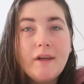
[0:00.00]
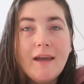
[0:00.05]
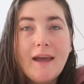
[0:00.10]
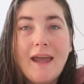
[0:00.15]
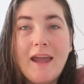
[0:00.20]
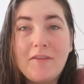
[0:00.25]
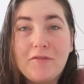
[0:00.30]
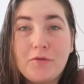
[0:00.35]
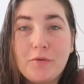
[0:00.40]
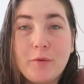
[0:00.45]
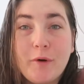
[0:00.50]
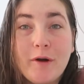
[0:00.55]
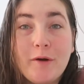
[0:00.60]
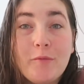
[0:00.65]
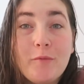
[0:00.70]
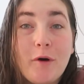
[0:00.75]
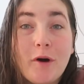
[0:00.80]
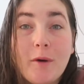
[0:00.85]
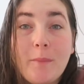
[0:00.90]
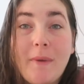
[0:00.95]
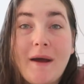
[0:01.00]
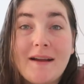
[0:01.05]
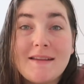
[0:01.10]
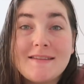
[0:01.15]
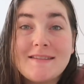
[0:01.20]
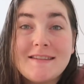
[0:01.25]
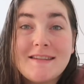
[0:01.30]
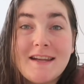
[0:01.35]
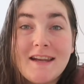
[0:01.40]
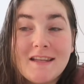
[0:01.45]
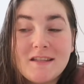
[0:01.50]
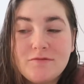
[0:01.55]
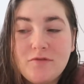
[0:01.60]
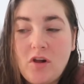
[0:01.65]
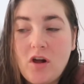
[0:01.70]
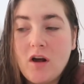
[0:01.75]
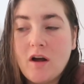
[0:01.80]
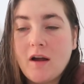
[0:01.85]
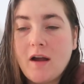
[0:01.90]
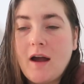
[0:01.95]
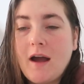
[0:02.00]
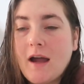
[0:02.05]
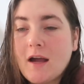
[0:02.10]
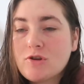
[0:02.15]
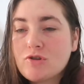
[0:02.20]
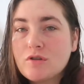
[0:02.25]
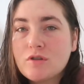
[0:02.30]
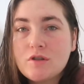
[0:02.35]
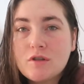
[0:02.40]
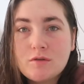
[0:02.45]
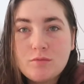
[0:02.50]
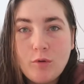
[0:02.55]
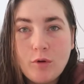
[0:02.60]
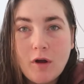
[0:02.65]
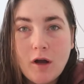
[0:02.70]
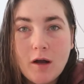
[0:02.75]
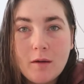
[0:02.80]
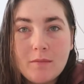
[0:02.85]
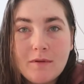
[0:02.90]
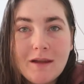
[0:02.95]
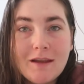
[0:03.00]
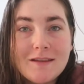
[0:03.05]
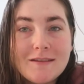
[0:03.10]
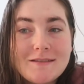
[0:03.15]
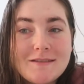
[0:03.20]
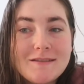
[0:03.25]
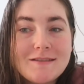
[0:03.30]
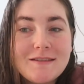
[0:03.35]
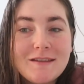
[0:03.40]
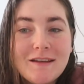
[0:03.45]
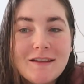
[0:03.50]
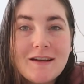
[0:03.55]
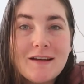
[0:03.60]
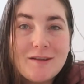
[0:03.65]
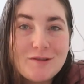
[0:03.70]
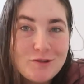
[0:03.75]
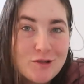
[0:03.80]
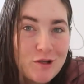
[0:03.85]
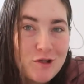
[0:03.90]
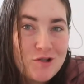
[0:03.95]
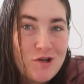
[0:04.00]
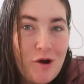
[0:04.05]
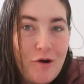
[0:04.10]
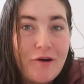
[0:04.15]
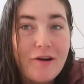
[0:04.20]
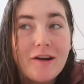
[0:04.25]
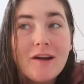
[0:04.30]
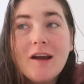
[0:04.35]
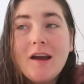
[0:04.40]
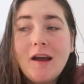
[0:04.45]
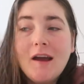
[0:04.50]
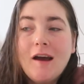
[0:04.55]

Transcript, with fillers: Hey everyone, welcome back to today's vlog. I actually just woke up. It's took a shower.